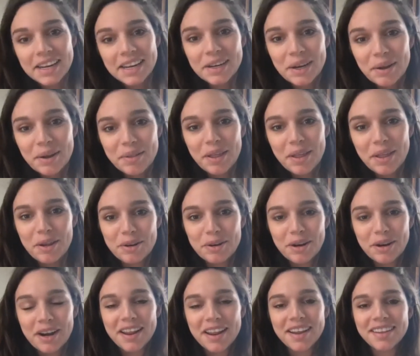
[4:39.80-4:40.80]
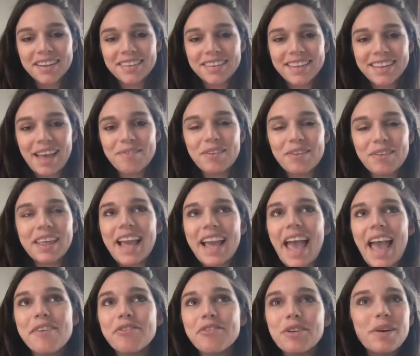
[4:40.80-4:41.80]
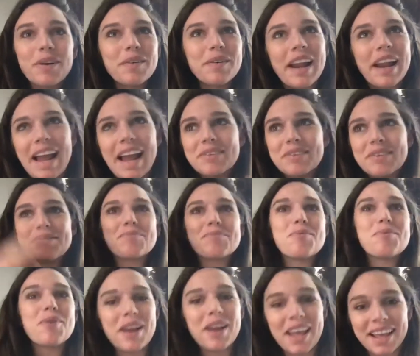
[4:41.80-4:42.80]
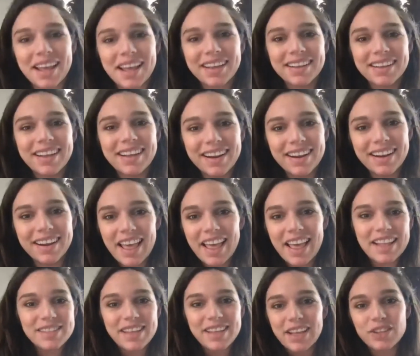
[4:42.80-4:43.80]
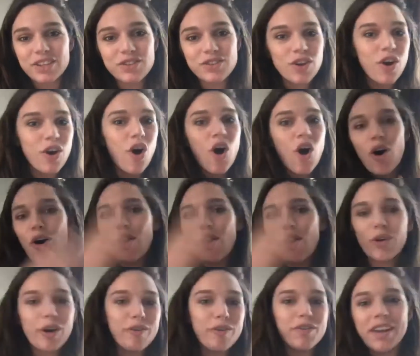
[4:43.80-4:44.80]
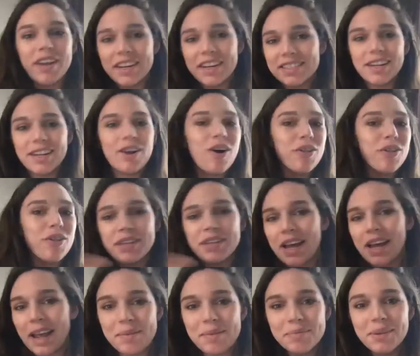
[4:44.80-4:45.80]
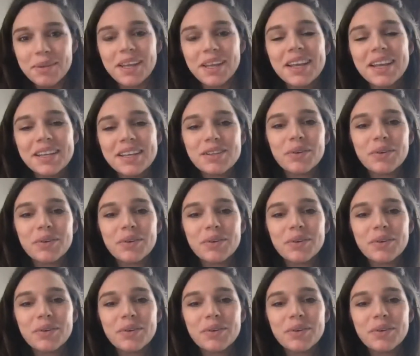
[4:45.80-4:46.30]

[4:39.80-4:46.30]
to know that I feel like everyone right now is reporting it's like all COVID-19 all the time. So